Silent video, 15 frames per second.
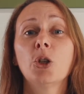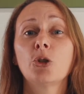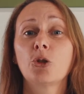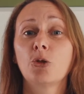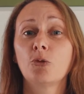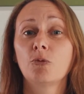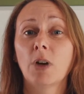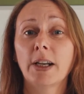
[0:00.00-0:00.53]

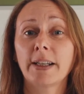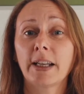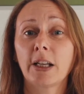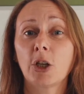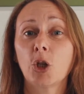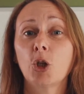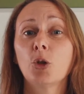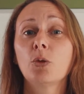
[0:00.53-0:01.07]
to
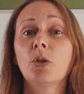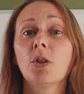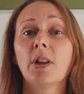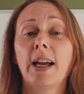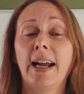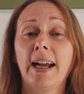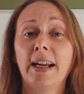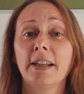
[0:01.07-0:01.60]
running Google
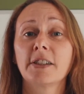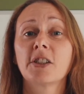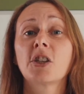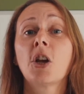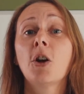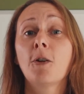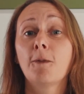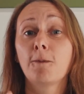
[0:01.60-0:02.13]
Ads
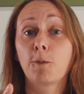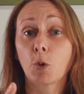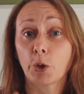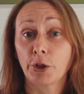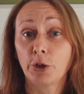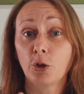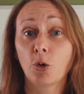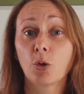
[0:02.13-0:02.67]
for
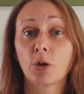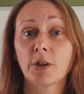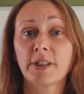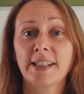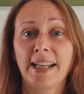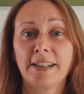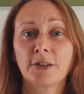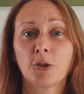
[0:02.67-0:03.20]
your
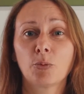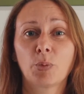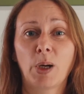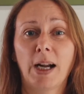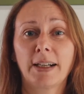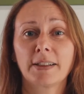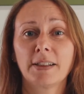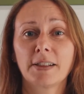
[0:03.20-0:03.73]
dental
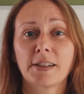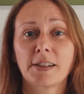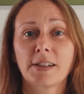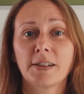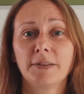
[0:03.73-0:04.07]
practice.